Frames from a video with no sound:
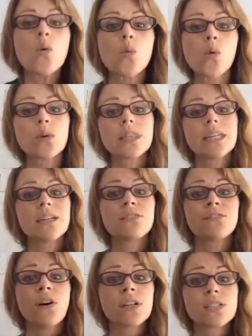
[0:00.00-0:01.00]
What would the
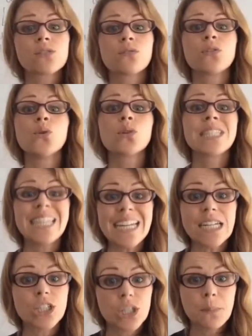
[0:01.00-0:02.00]
advice of your
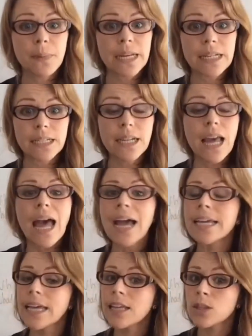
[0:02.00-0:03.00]
teacher be?
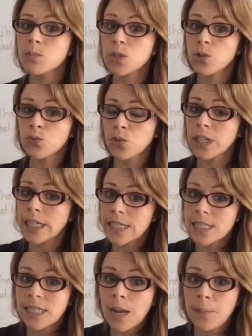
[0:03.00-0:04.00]
And get them to really
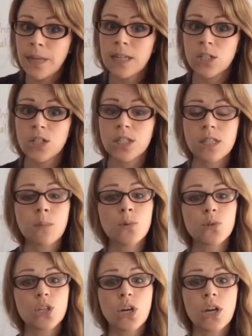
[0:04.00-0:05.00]
step into some
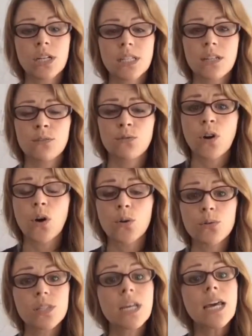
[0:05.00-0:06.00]
alternative
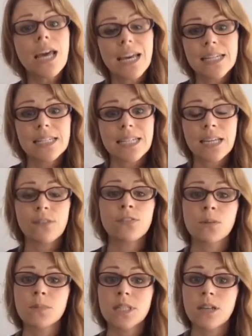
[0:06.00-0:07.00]
roles and to give
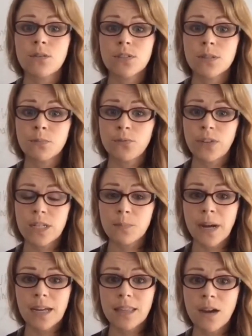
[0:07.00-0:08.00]
themselves some
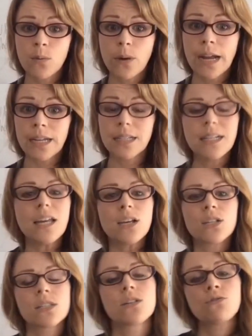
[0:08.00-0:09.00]
feedback that way.
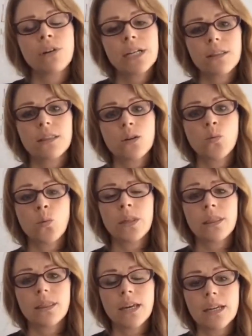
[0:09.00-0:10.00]
Because the great thing
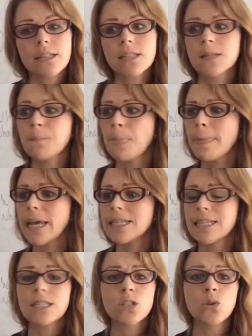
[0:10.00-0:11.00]
with this
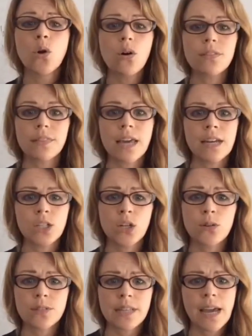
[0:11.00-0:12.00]
is it's not then
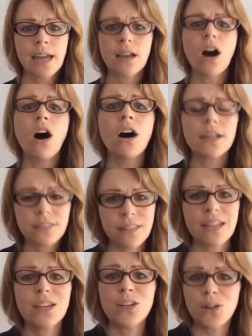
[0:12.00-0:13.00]
you saying, I
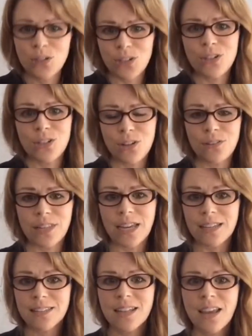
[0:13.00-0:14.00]
think you should do
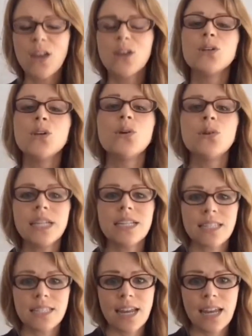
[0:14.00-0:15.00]
this. You need
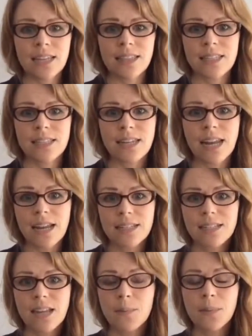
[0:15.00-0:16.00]
to take this next
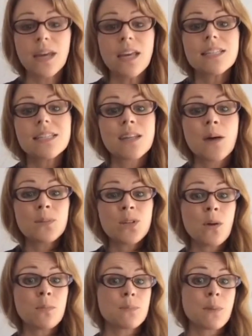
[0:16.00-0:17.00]
step.
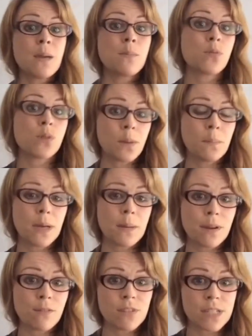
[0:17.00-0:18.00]
Sometimes people can be a
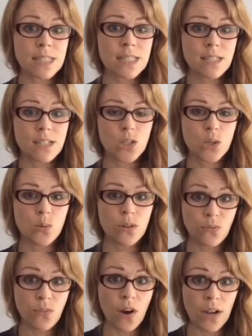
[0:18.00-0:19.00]
bit resistant to
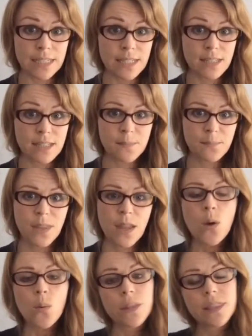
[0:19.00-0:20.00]
advice.
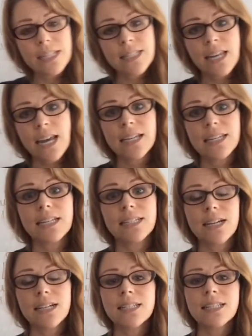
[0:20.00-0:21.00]
What this technique
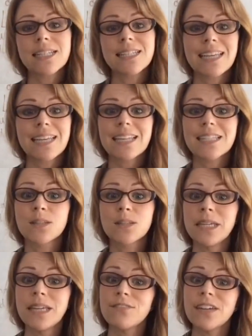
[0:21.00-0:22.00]
does is it gets
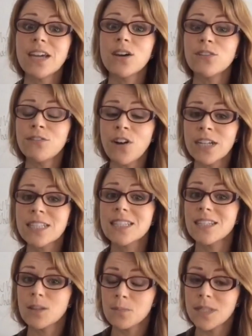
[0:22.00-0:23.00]
them giving advice
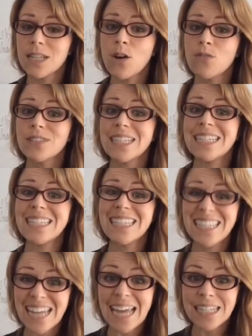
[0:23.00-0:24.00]
to themselves
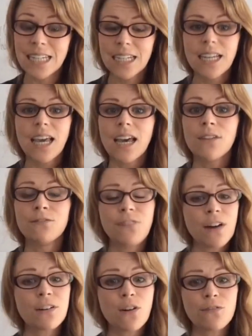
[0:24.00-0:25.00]
instead. And
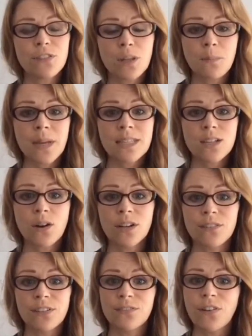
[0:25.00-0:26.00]
very often, the best
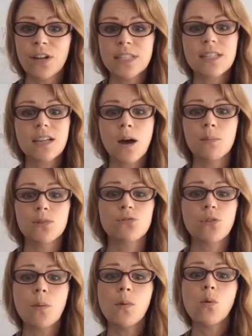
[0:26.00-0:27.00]
kind of advice comes
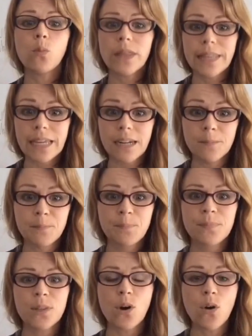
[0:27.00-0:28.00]
from within.
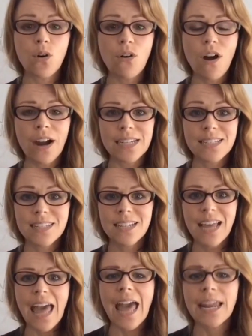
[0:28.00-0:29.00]
All right.
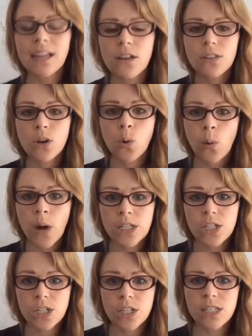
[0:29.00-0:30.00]
Any other
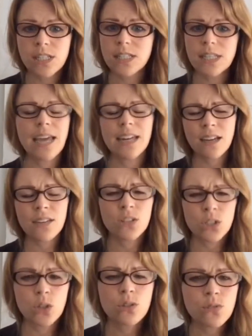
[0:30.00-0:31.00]
questions? Any other
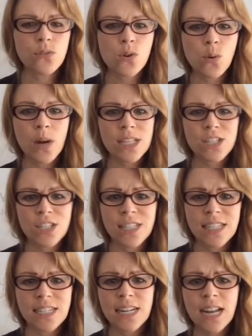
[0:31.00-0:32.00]
useful
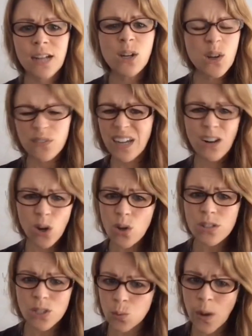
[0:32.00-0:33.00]
questions today? I've had a lot
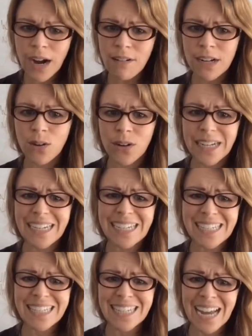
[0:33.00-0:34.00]
of swearing on here
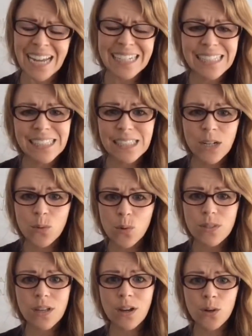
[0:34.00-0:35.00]
today.
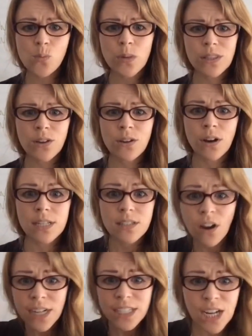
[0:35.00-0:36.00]
What's going on with you guys?
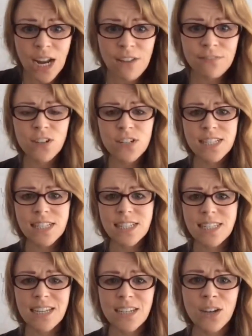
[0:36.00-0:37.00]
Hi, Jeff. Nice to
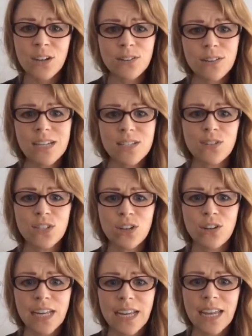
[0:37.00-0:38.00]
see you. Thanks for
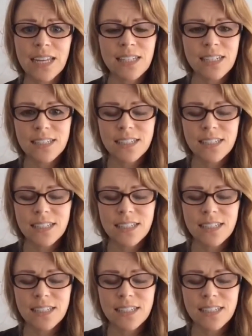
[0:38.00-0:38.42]
tuning in.